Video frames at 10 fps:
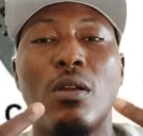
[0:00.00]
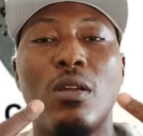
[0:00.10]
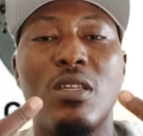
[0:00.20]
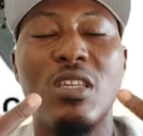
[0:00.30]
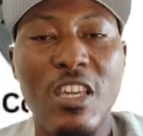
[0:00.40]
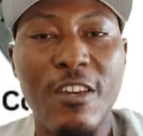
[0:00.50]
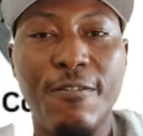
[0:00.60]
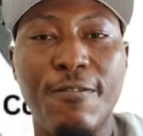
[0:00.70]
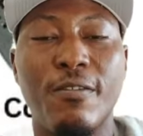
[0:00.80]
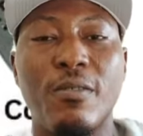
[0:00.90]
if
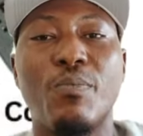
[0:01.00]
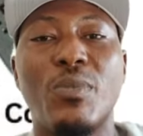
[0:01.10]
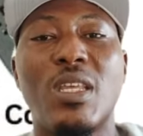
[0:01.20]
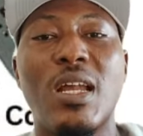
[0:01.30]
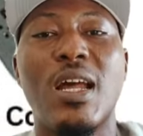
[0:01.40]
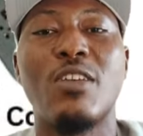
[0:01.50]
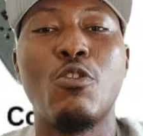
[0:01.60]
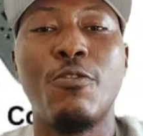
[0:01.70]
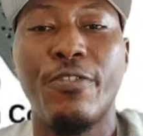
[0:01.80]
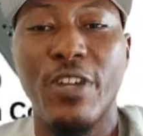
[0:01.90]
there are no
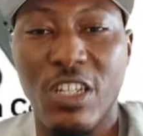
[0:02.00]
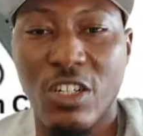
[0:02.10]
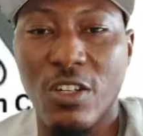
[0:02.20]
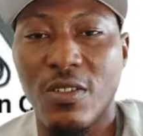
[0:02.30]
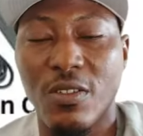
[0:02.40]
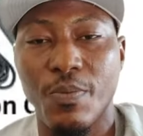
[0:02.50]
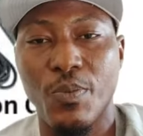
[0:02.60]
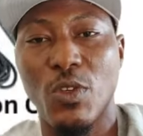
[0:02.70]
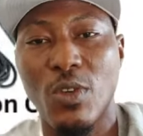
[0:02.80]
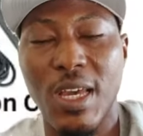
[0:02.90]
frictions, you
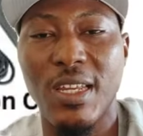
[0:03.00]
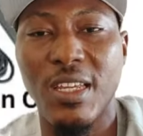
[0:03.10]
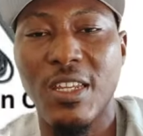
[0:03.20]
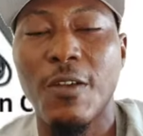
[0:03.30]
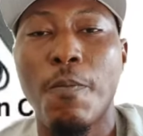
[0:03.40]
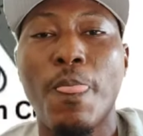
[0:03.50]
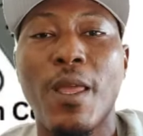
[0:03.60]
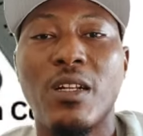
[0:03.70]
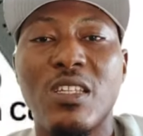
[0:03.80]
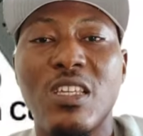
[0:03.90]
get it?
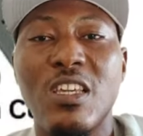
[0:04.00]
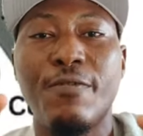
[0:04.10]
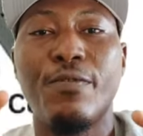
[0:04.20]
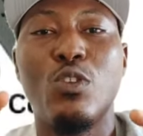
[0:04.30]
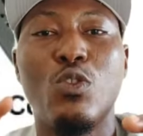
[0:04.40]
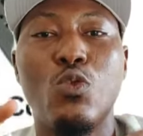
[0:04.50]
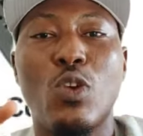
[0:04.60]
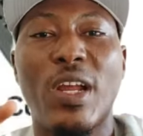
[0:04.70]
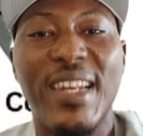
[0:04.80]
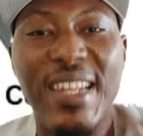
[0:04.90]
If you
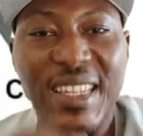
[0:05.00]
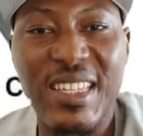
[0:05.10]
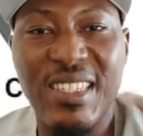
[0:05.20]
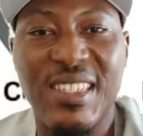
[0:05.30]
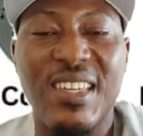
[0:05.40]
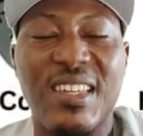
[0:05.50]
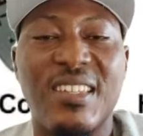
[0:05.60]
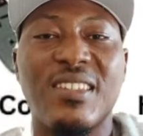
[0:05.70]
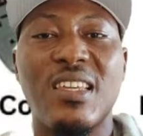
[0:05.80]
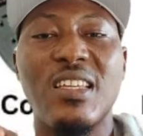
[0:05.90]
clean these things,
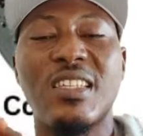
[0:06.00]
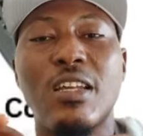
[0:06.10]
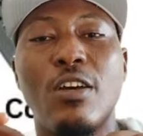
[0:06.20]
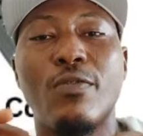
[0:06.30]
instead of those